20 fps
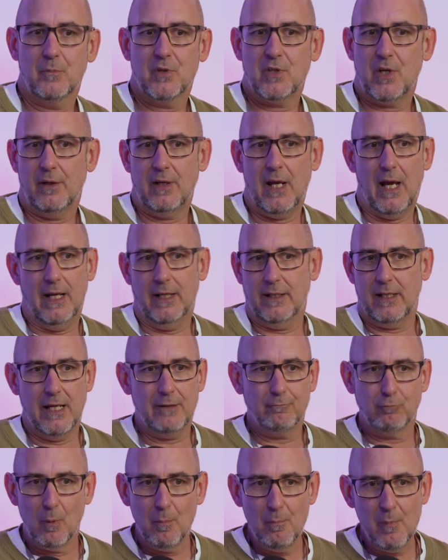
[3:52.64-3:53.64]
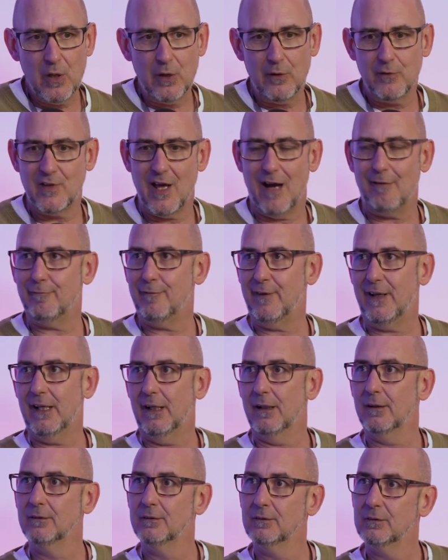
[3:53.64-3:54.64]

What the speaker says: So yeah, it removes that fear.